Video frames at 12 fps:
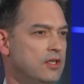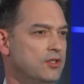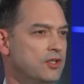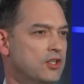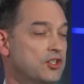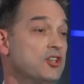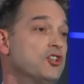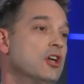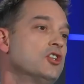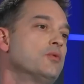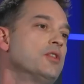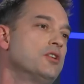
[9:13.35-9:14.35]
these things? And it
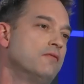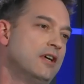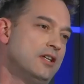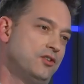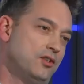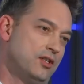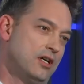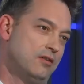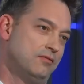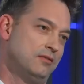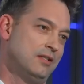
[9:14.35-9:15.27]
starts with the device itself.